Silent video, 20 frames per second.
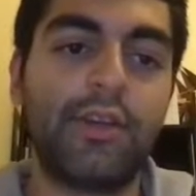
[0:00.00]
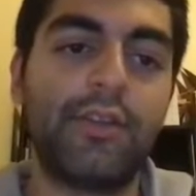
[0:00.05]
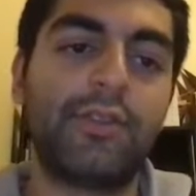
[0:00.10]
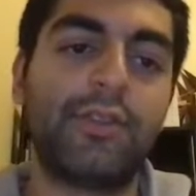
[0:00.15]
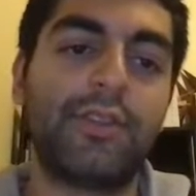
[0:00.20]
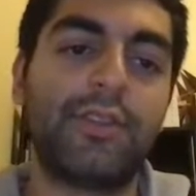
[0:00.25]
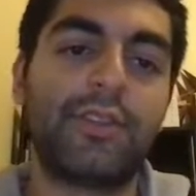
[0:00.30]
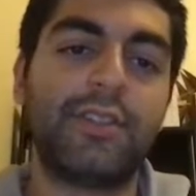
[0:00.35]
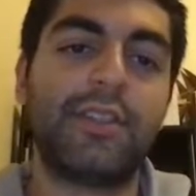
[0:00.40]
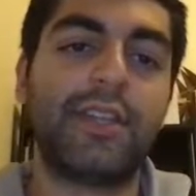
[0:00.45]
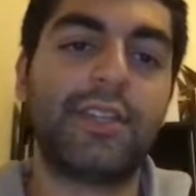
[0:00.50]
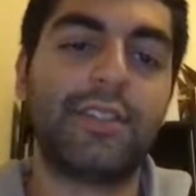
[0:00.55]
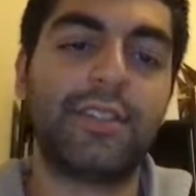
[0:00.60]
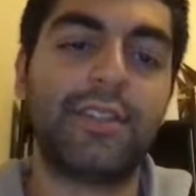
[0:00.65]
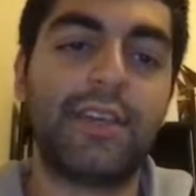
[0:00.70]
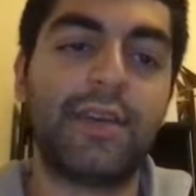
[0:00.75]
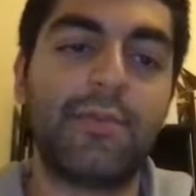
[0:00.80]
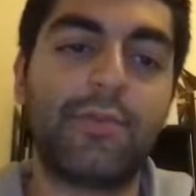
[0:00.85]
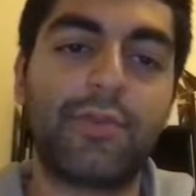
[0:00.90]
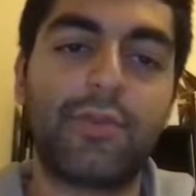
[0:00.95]
So this is that
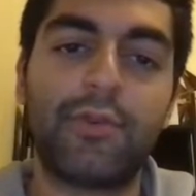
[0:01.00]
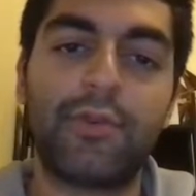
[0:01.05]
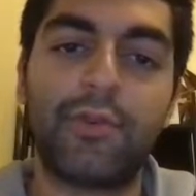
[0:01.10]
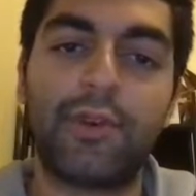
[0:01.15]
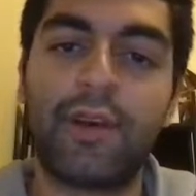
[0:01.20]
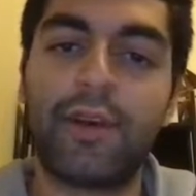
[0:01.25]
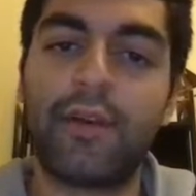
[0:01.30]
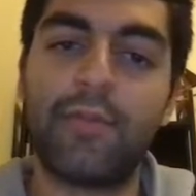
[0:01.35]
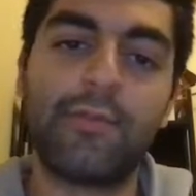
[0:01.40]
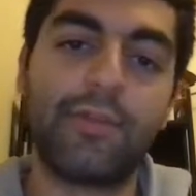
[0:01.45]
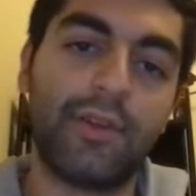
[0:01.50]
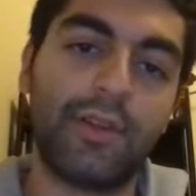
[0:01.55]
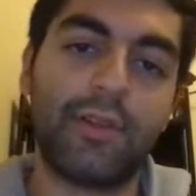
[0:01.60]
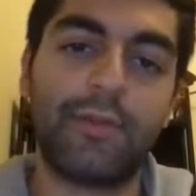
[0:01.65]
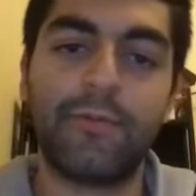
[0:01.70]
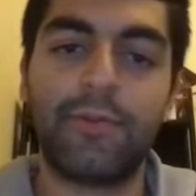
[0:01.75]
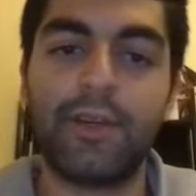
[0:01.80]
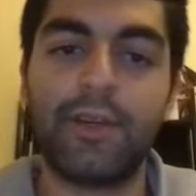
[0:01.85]
same program, but